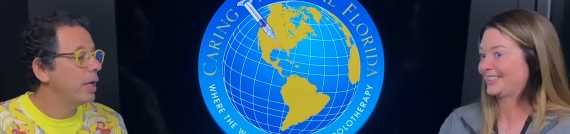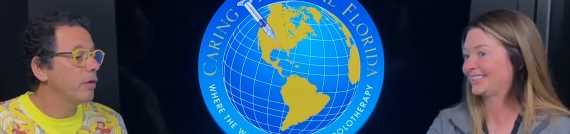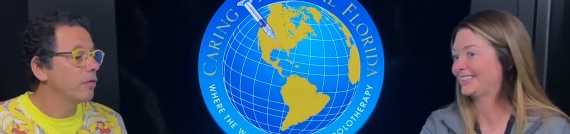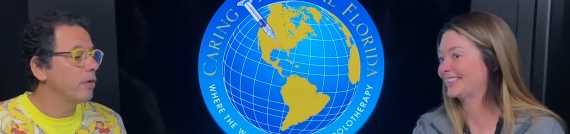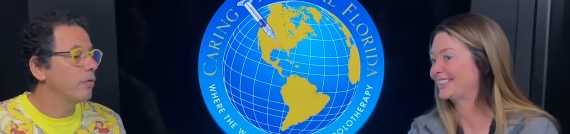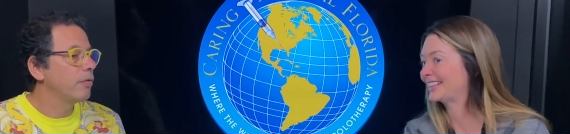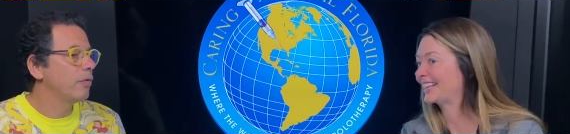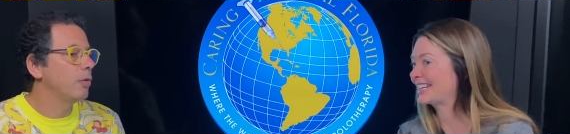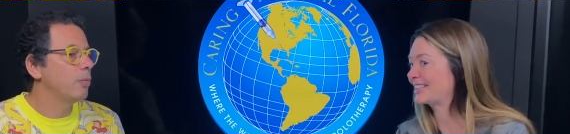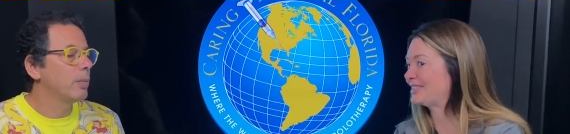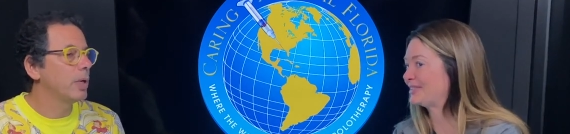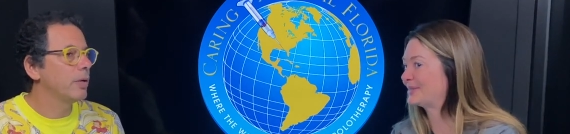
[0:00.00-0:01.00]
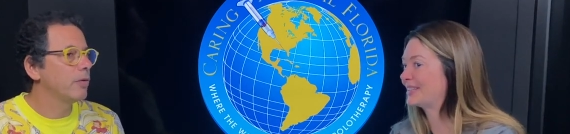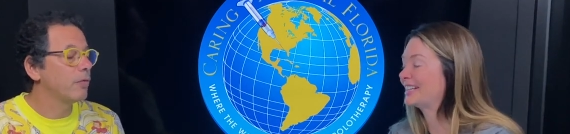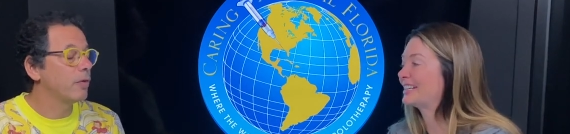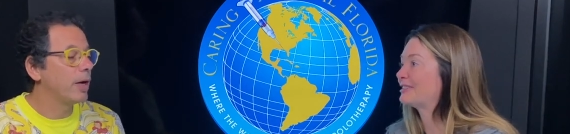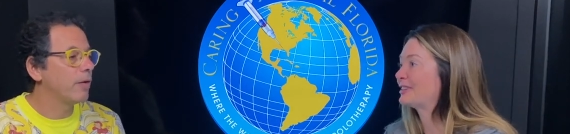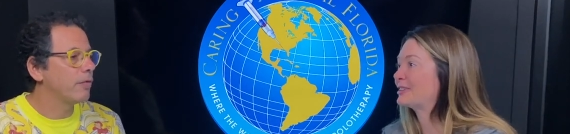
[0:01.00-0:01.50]
Speaker 1: yeah, just a few months,
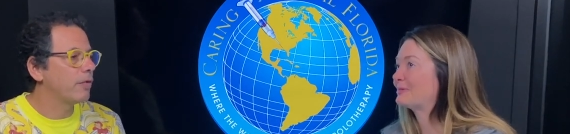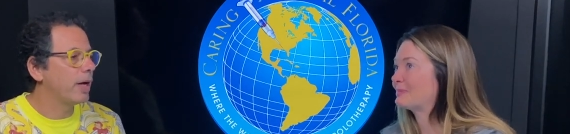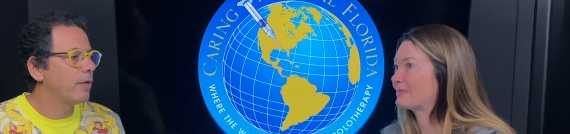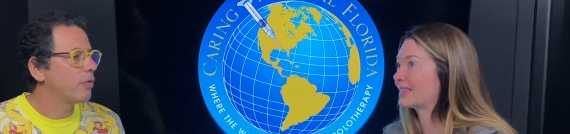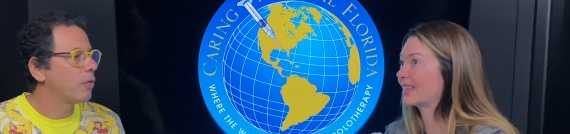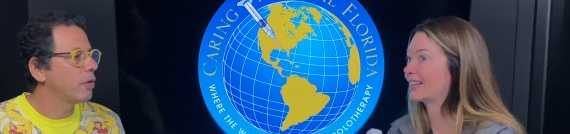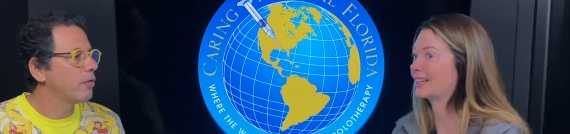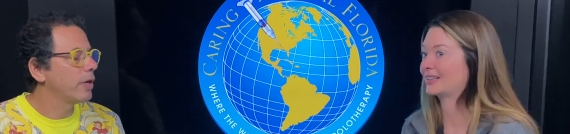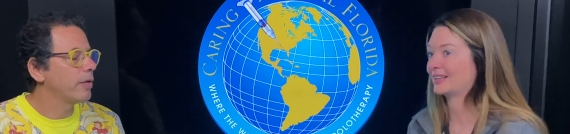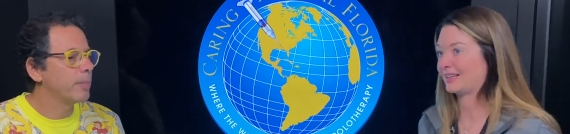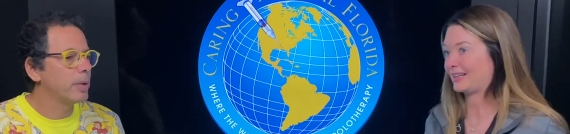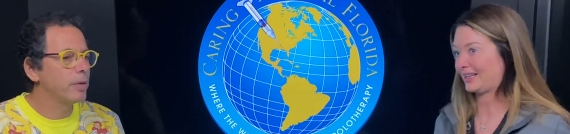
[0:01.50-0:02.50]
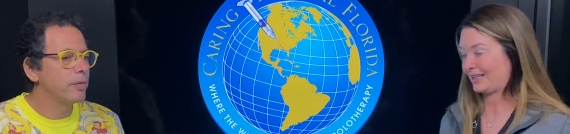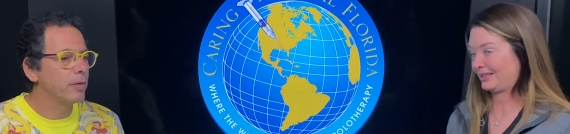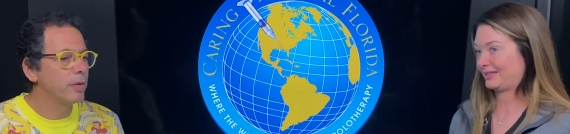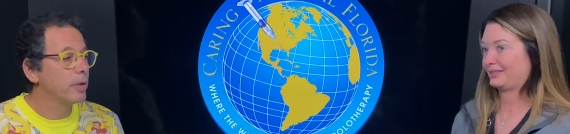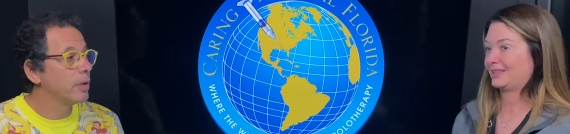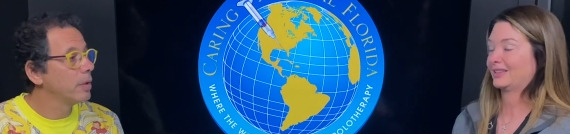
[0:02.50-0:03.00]
five, five, four or five months. I had,
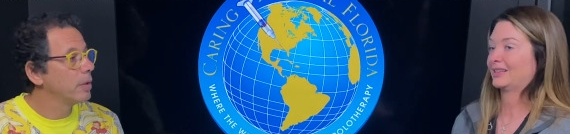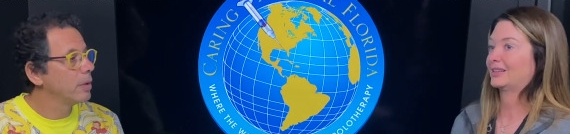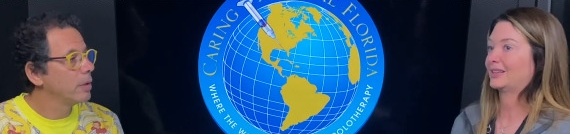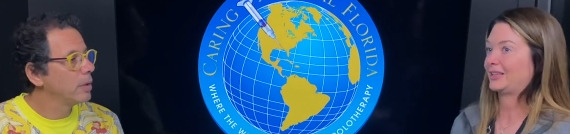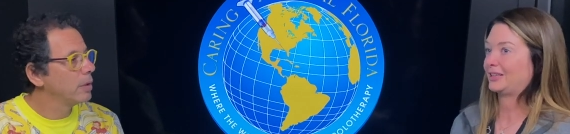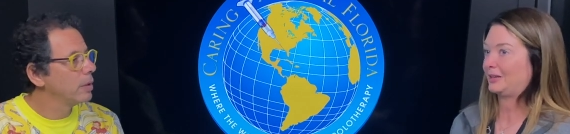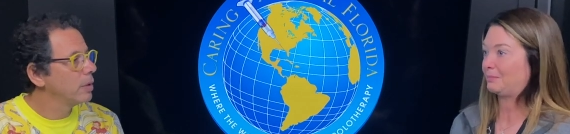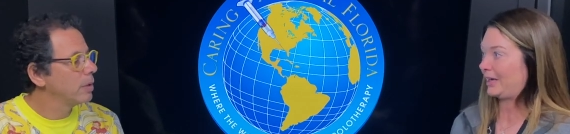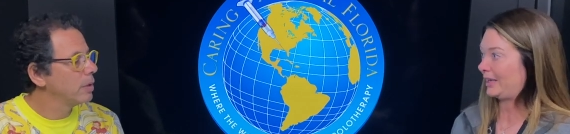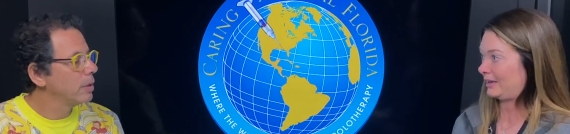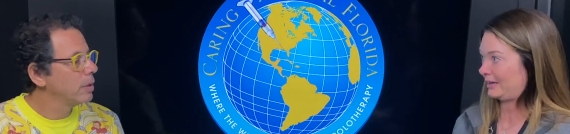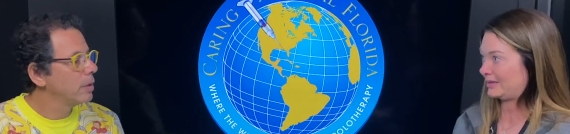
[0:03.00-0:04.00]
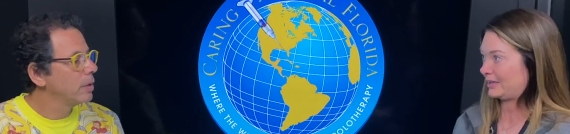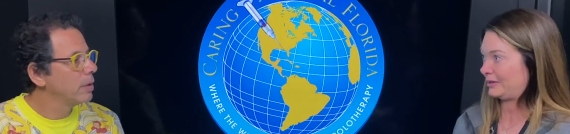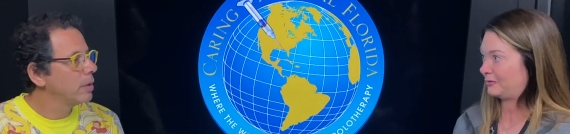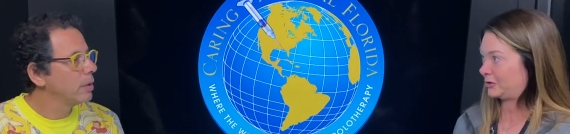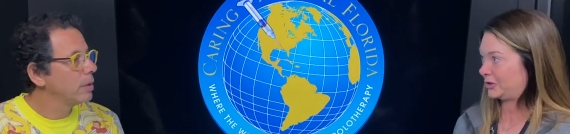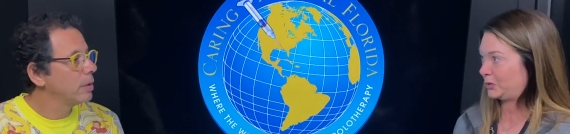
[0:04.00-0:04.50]
Speaker 2: in May, I
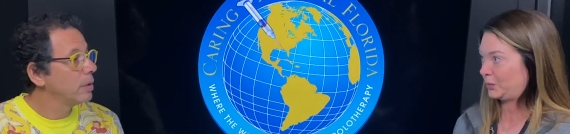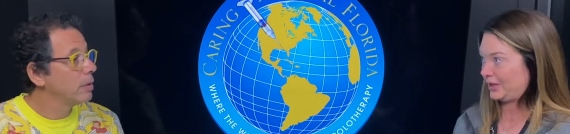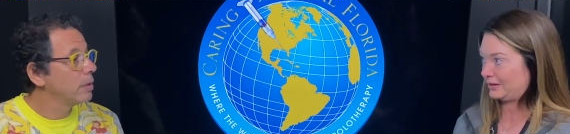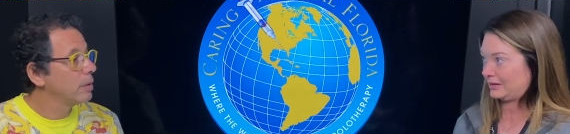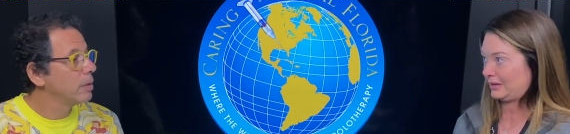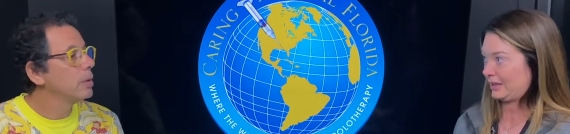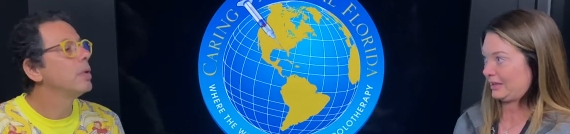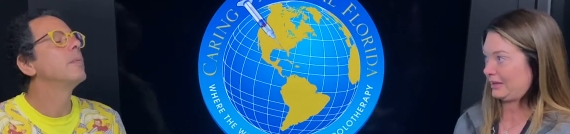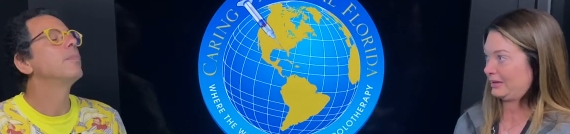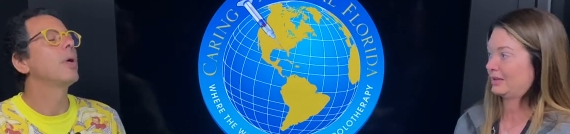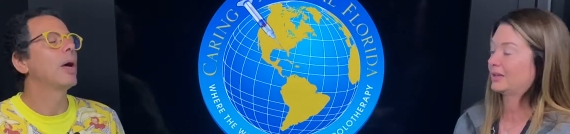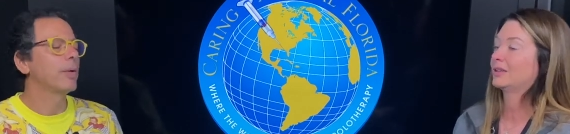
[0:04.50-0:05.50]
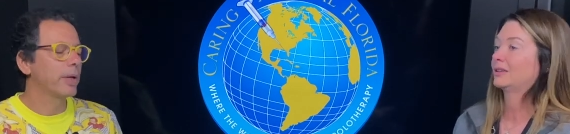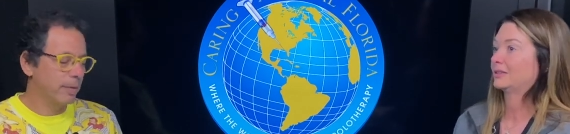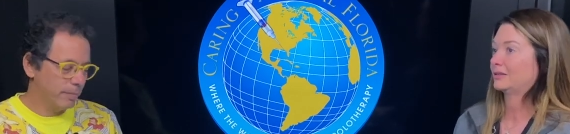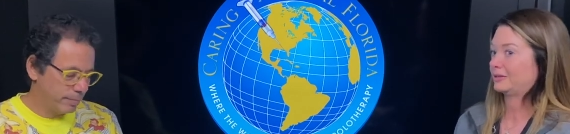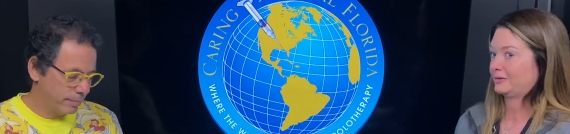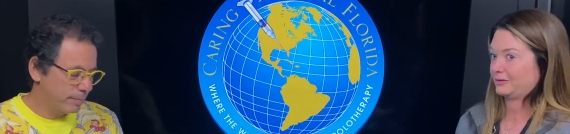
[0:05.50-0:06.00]
stayed for two weeks and had
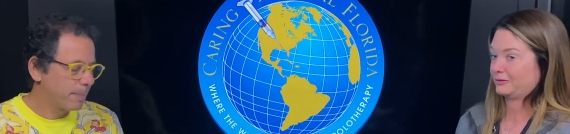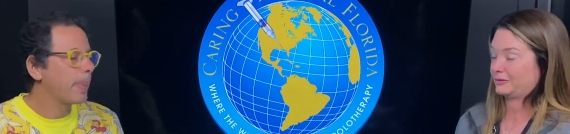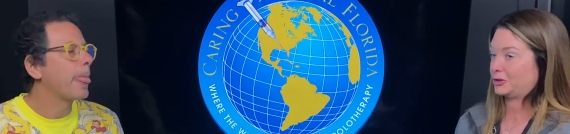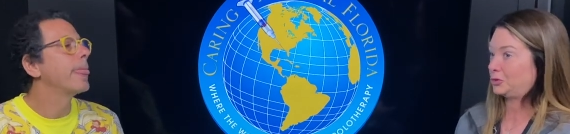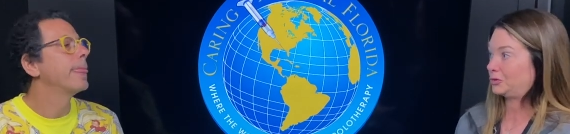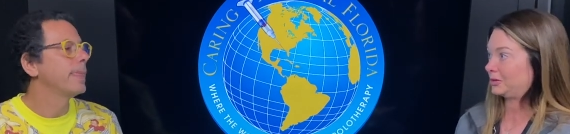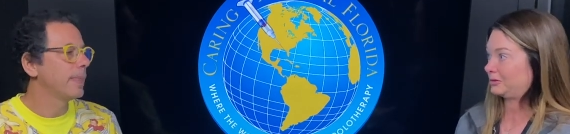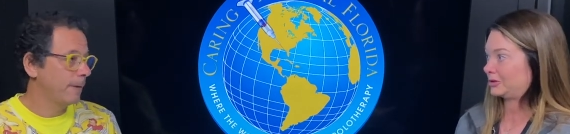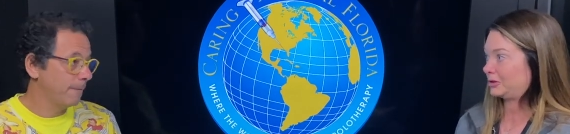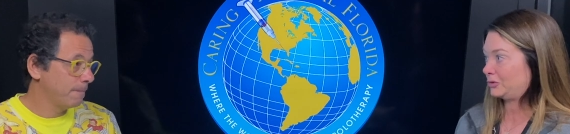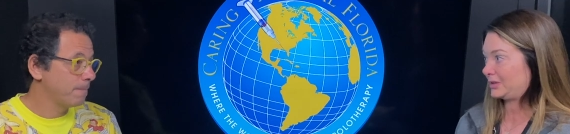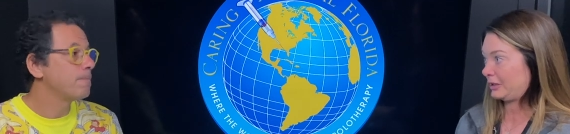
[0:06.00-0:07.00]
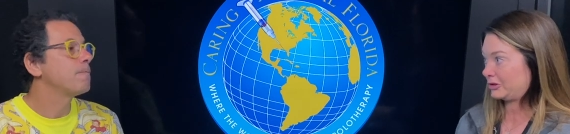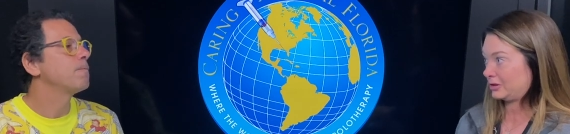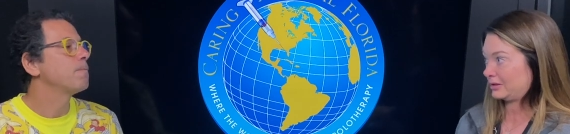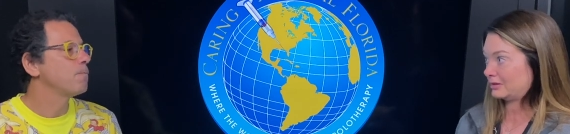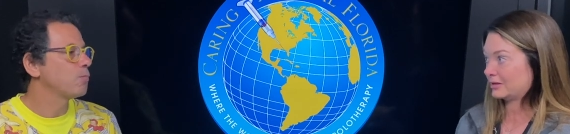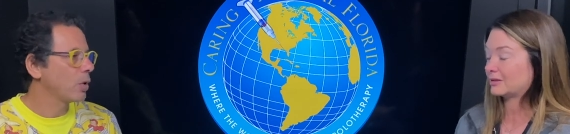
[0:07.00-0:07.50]
okay. two, two
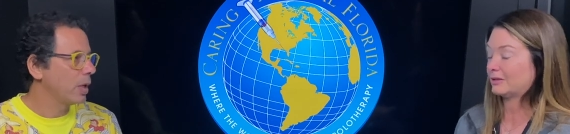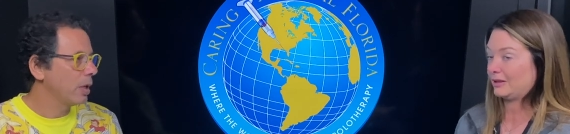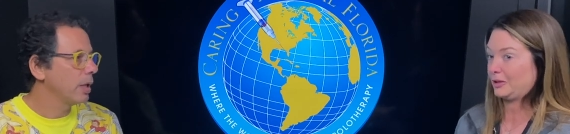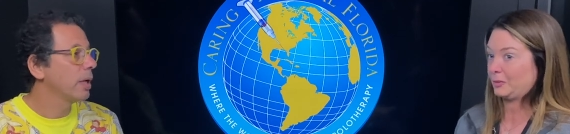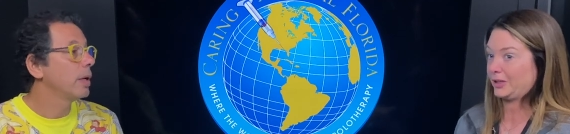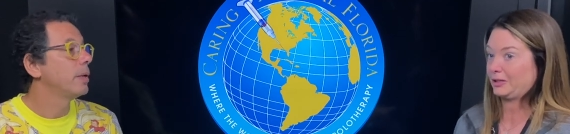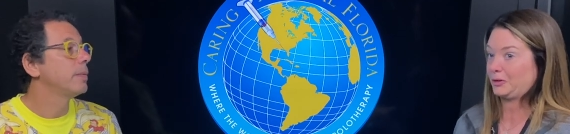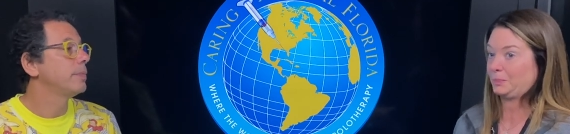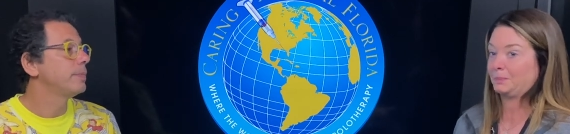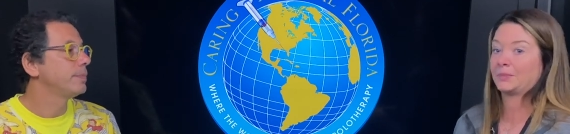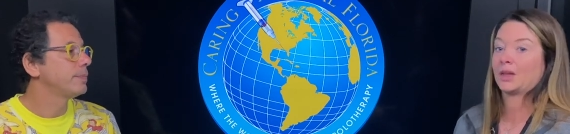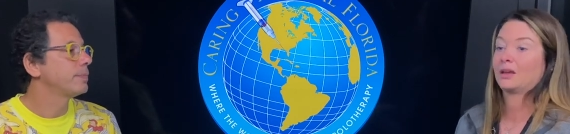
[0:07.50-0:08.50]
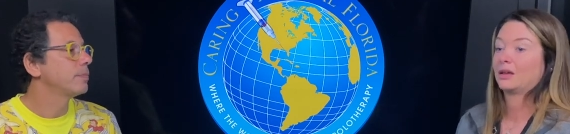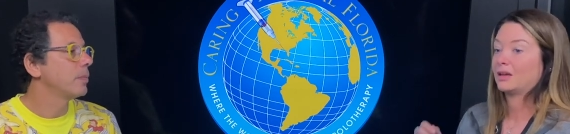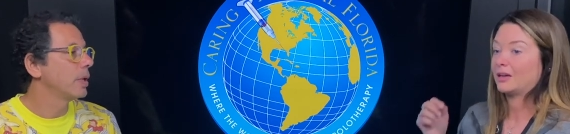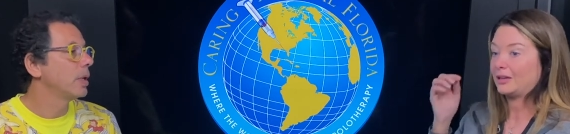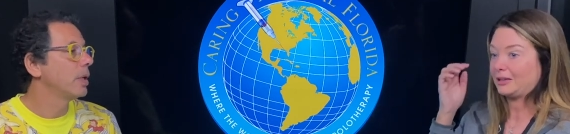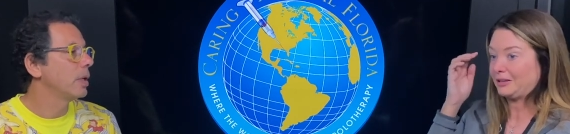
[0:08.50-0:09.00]
sessions and then went home.
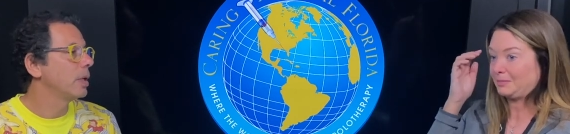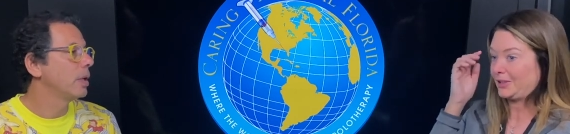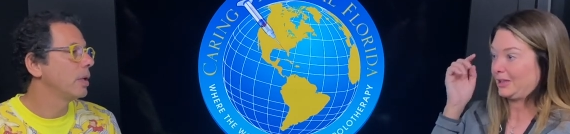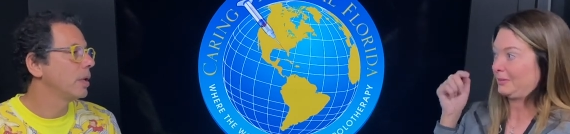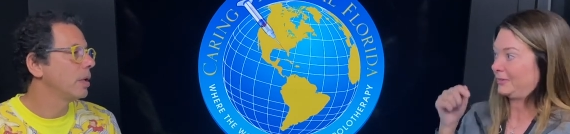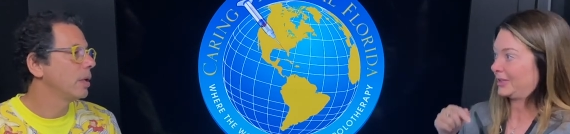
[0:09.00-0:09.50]
Um, then I